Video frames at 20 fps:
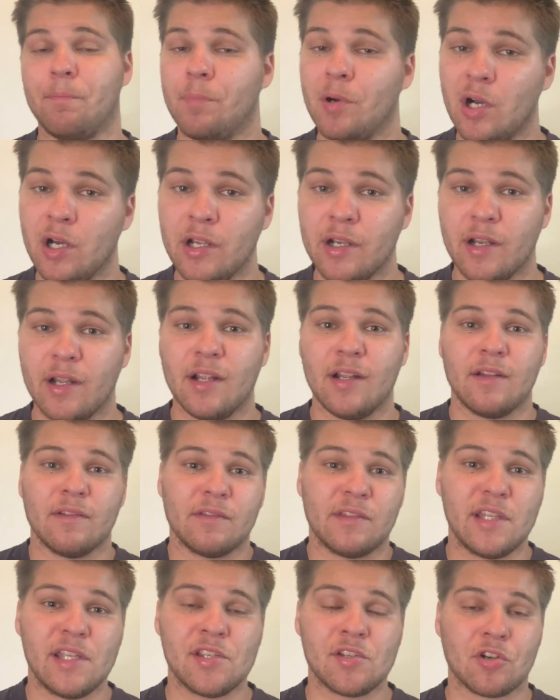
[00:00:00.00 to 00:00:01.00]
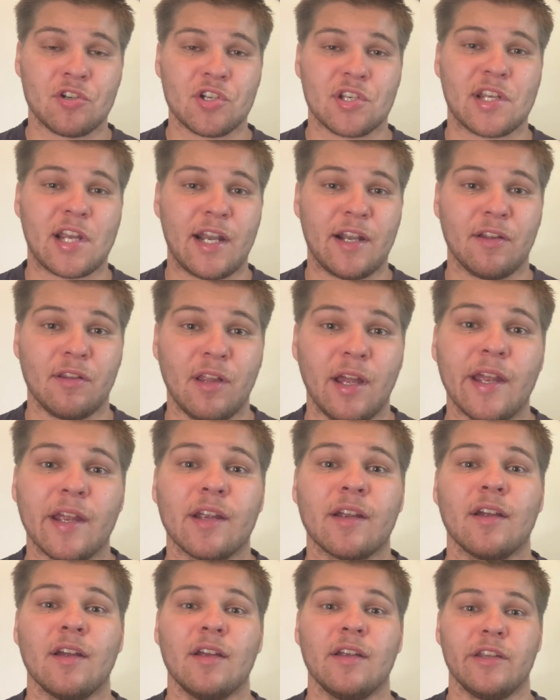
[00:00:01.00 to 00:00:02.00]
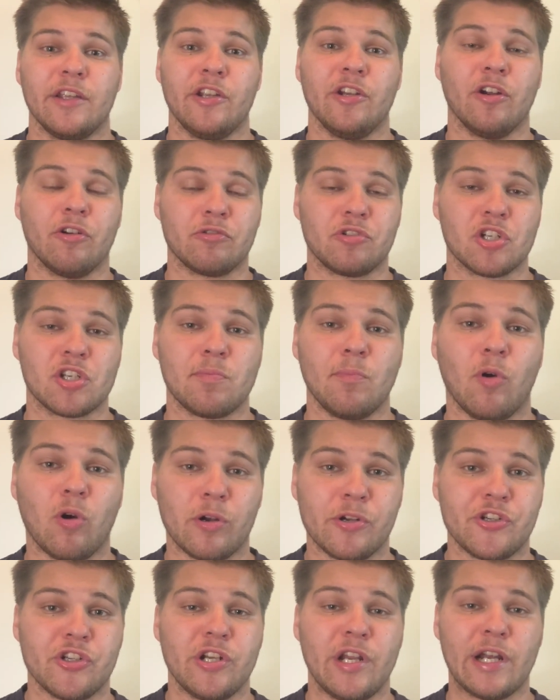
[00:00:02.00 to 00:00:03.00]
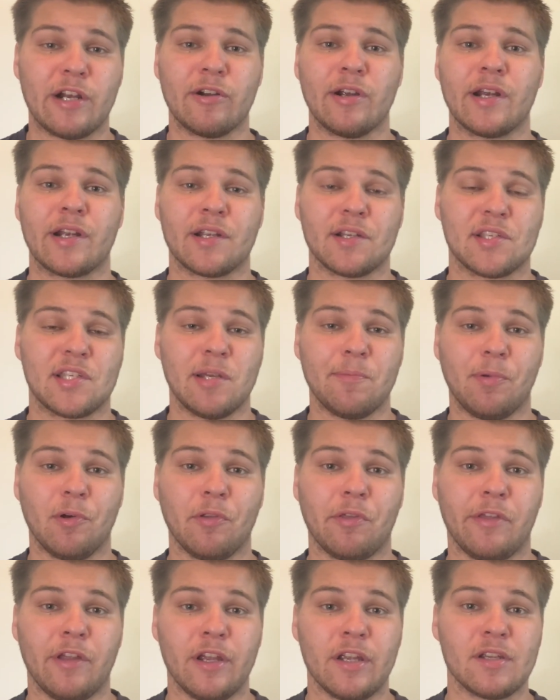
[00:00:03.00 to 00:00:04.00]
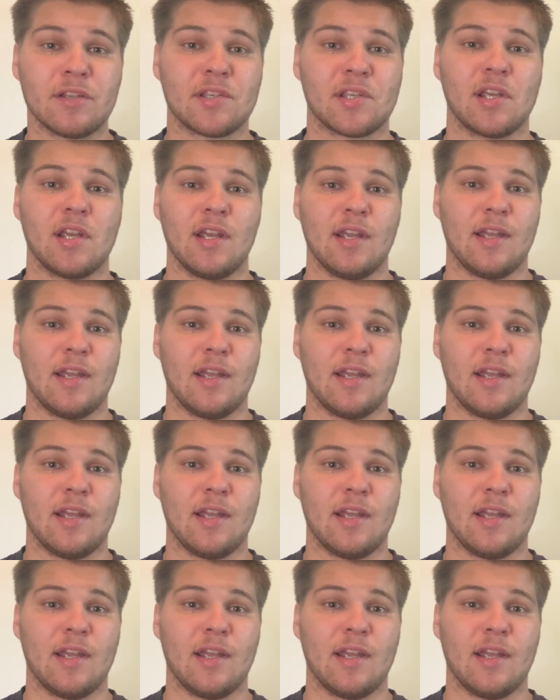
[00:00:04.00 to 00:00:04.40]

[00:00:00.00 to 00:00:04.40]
But these are just kind of like, just more generic, simple things.